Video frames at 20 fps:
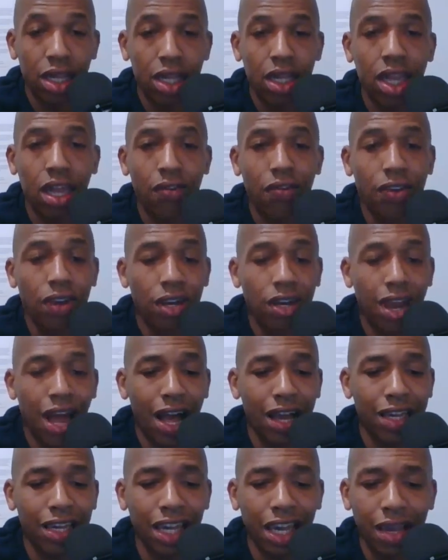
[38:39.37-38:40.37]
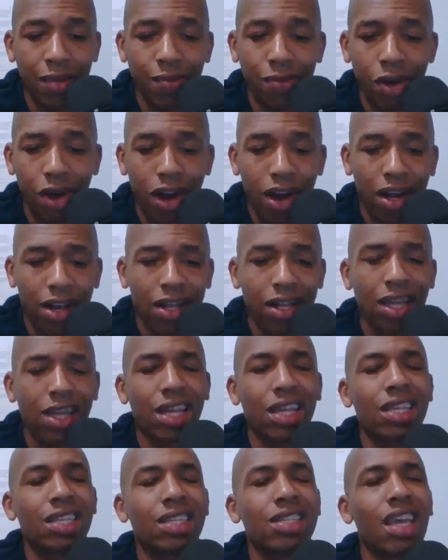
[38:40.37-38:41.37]
Giving Lockheed Martin
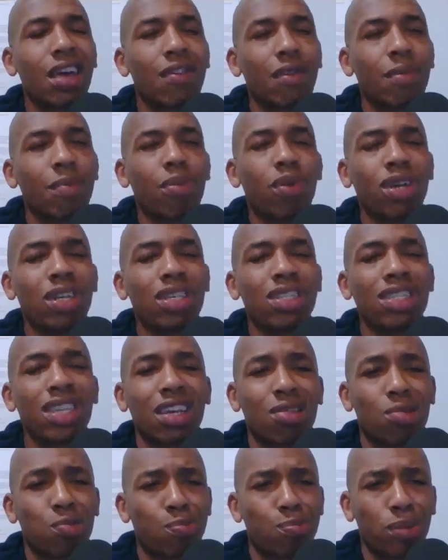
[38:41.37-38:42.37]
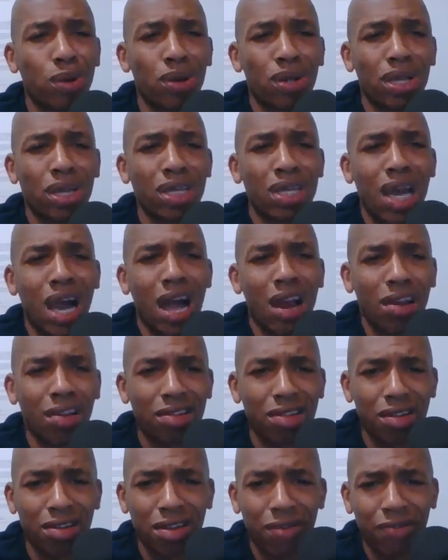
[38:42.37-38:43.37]
$7.6 billion
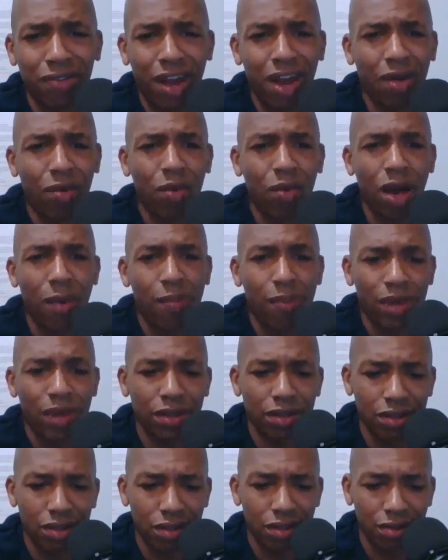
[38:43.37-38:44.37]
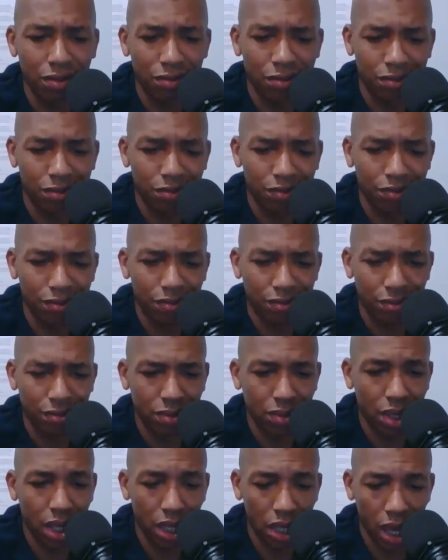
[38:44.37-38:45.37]
to develop weapons.
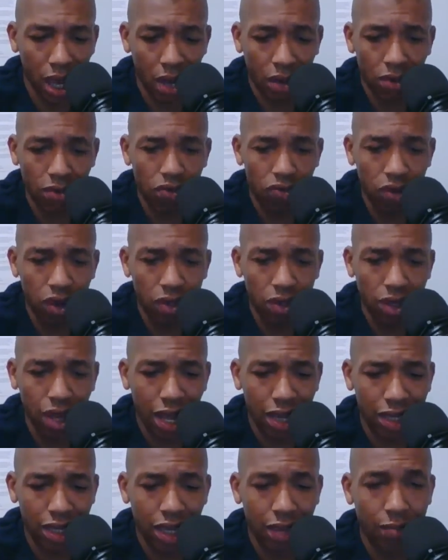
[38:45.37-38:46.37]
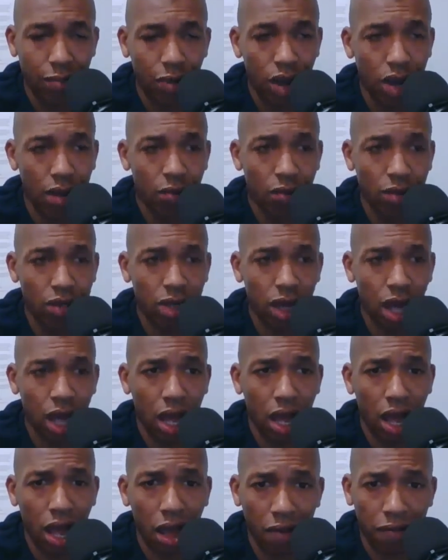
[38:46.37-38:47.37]
I don't trust Lockheed Martin with
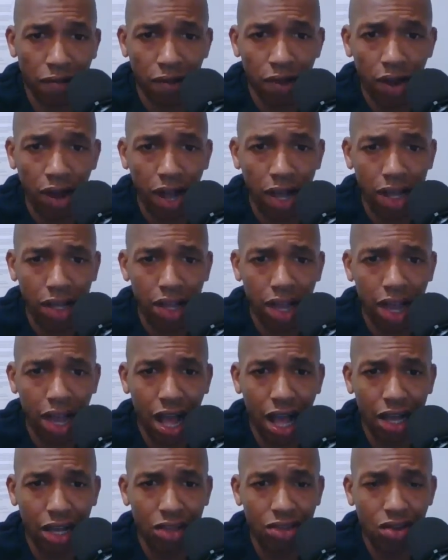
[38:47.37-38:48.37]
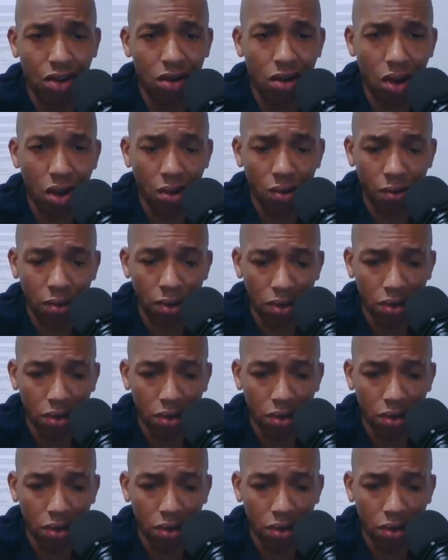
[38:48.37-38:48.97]
how far I could throw him.